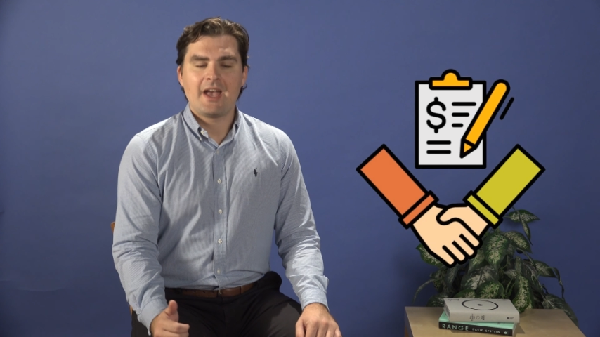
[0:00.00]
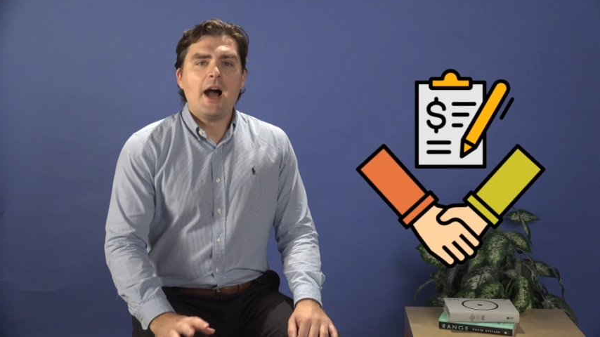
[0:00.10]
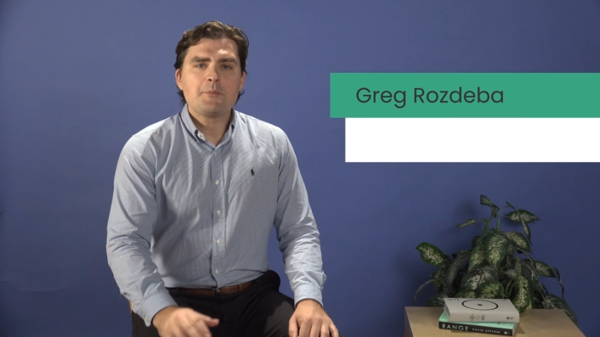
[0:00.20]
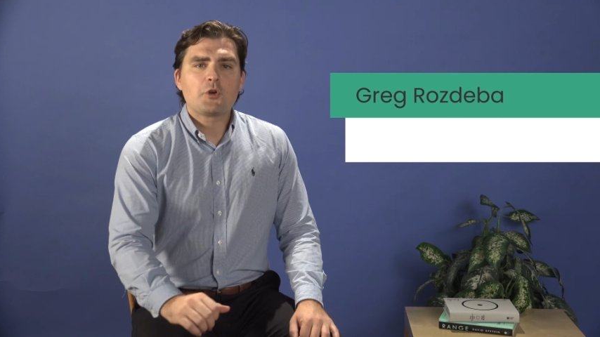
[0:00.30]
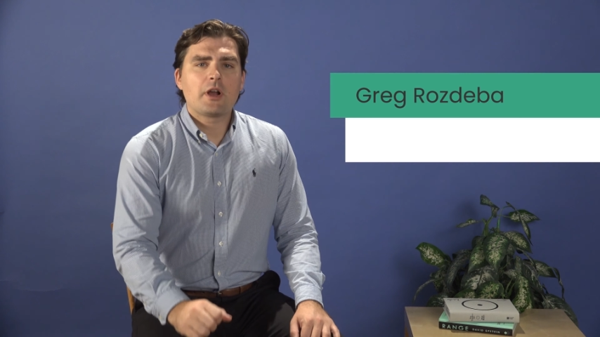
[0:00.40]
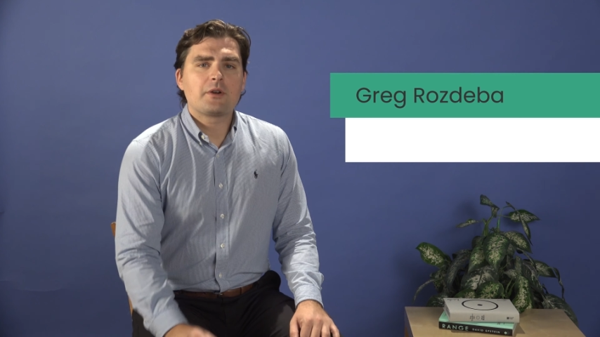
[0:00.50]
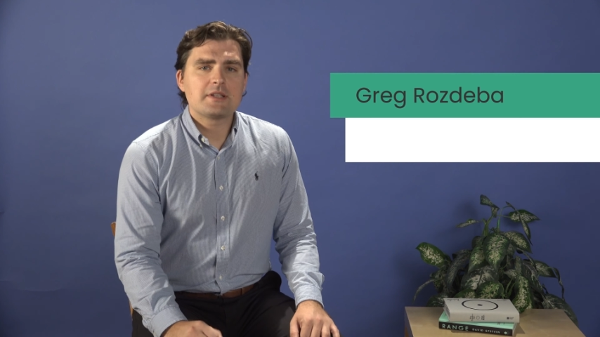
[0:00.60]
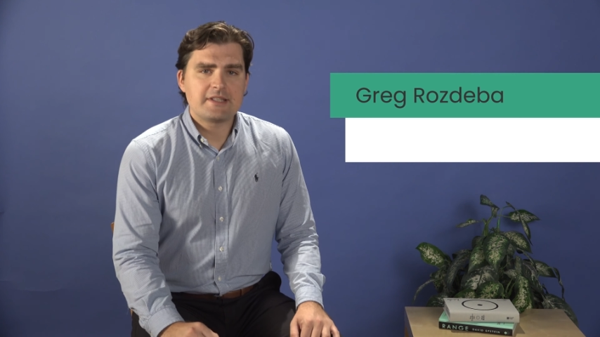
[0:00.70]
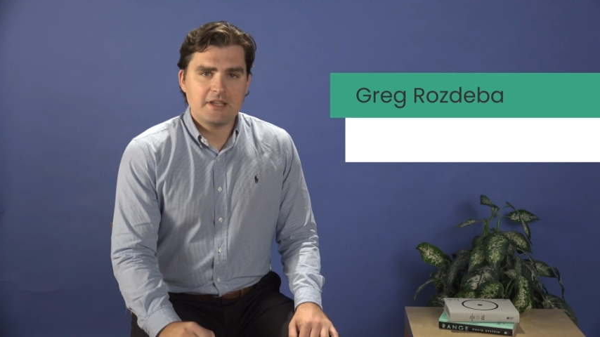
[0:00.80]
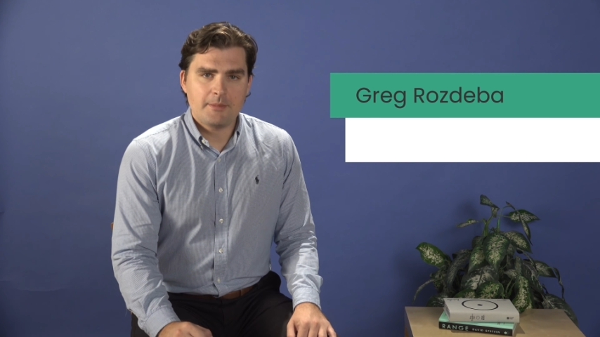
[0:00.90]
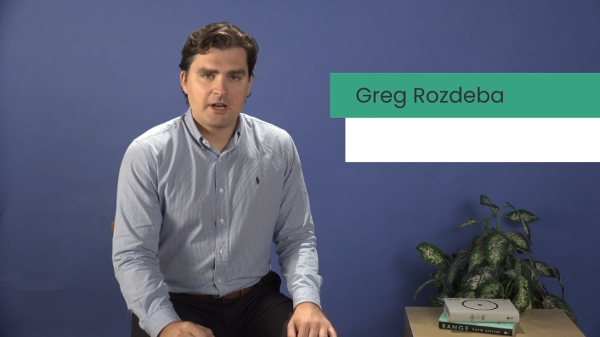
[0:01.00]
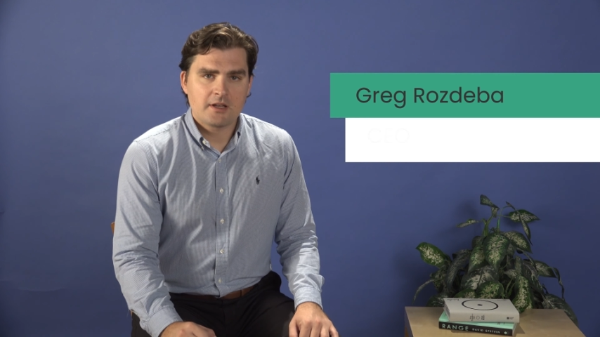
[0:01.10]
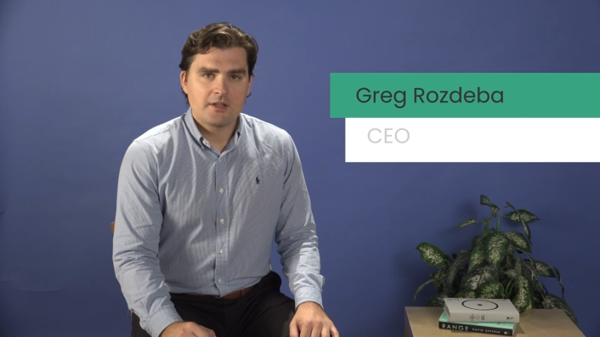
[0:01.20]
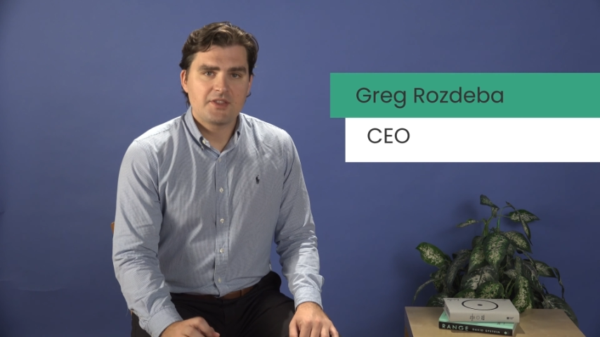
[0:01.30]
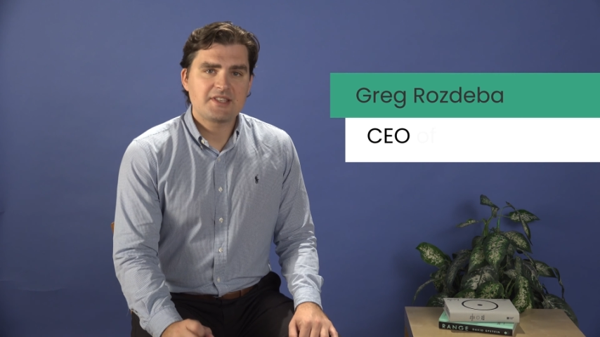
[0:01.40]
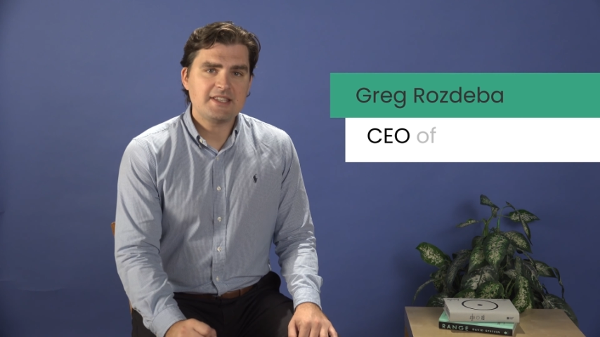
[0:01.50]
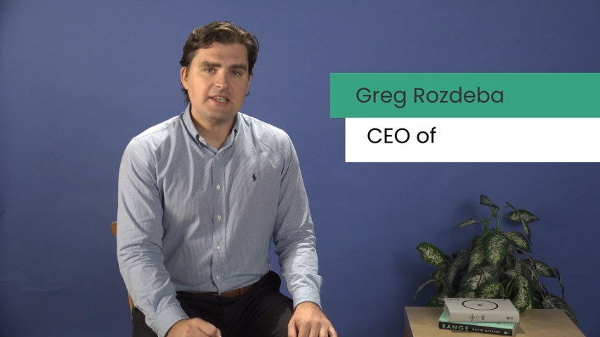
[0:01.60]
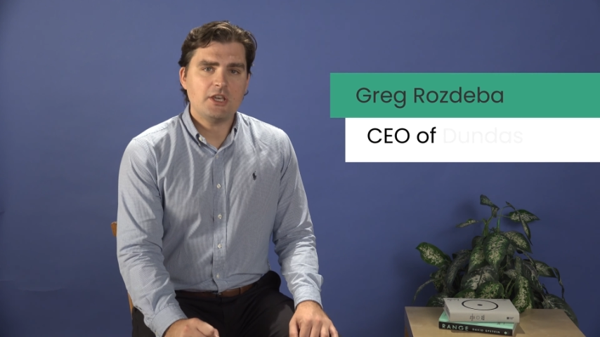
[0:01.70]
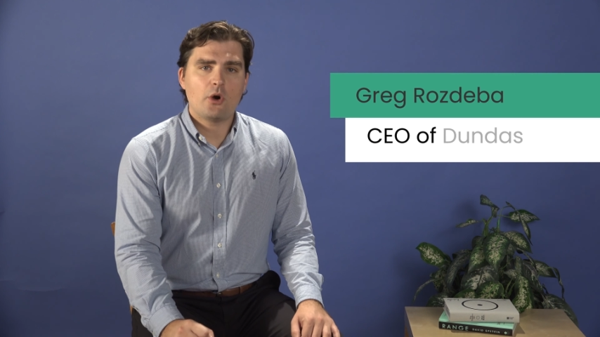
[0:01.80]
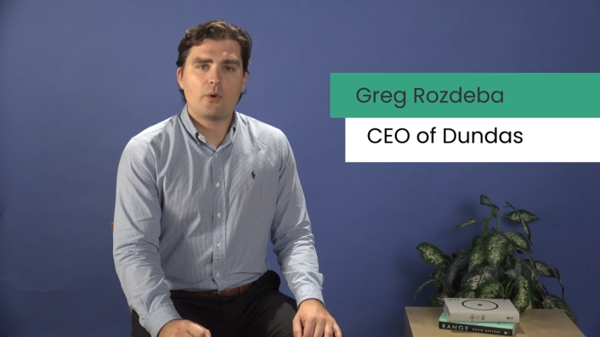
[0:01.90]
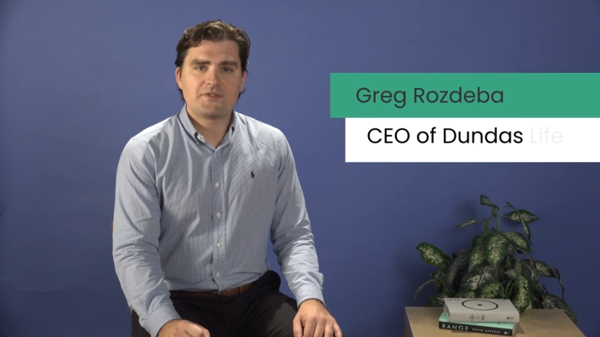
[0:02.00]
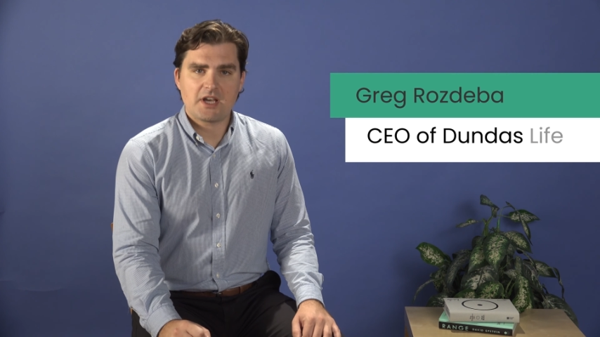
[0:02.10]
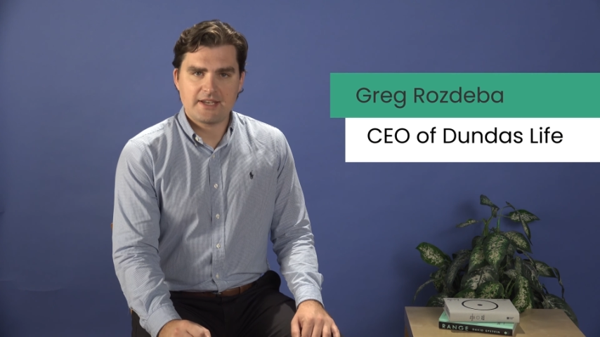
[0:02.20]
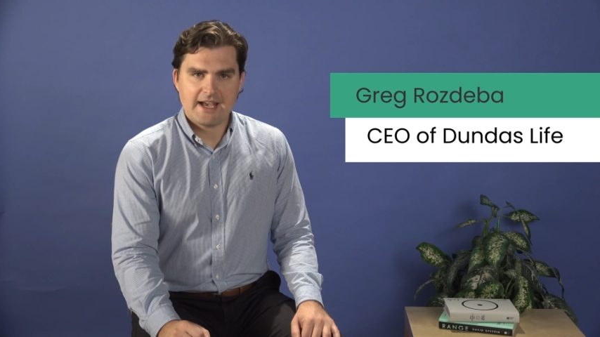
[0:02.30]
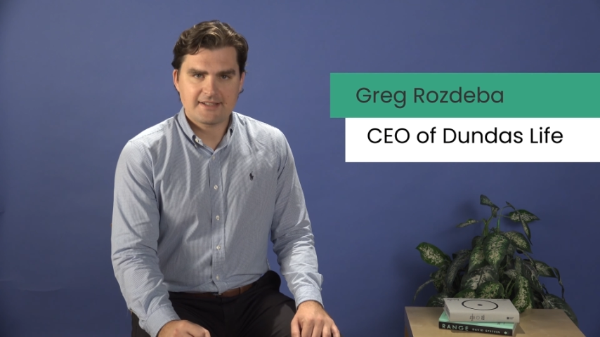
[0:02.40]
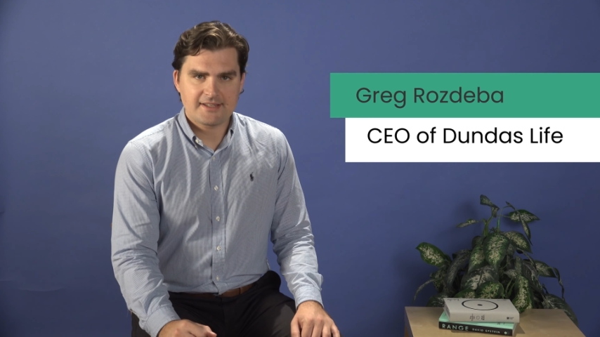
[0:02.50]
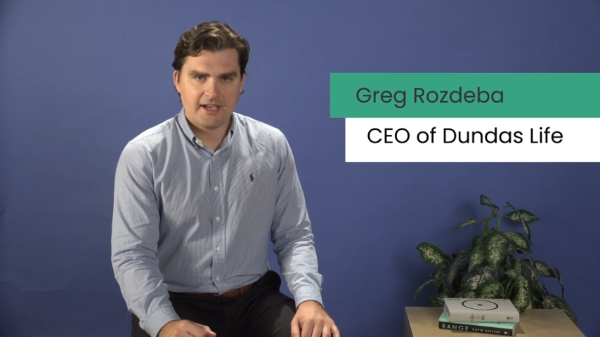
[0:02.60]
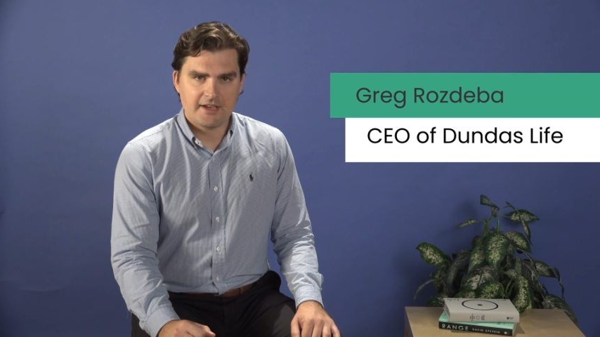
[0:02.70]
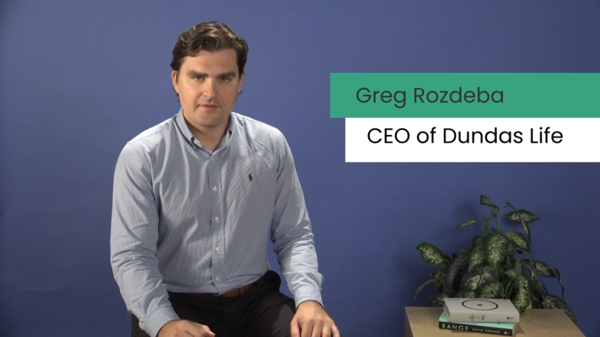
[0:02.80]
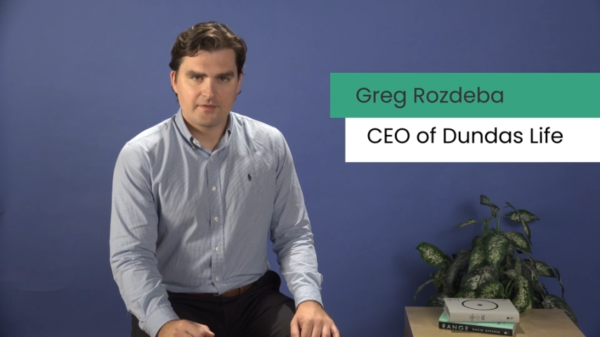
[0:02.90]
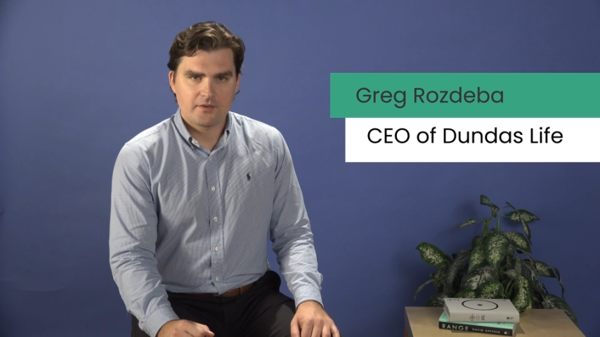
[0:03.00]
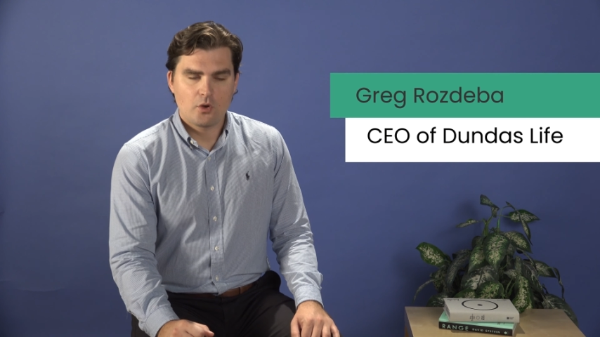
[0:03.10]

I'm Rozdeba, the CEO of Dundas Life.